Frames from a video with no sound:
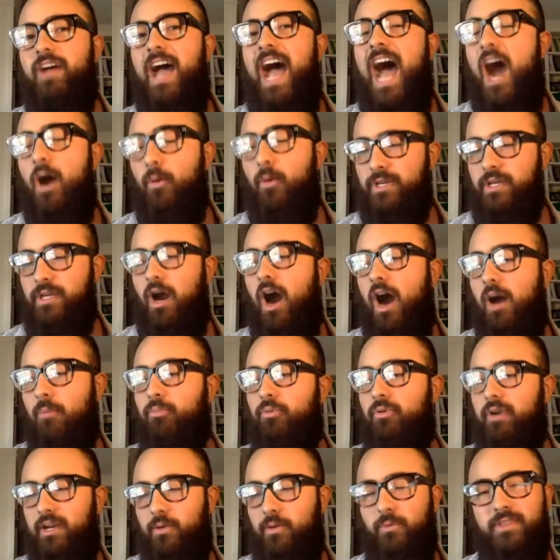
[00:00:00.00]
of how we
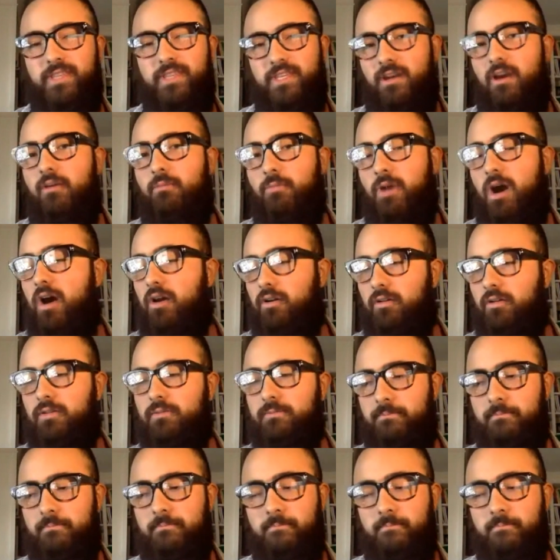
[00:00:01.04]
operate within our model.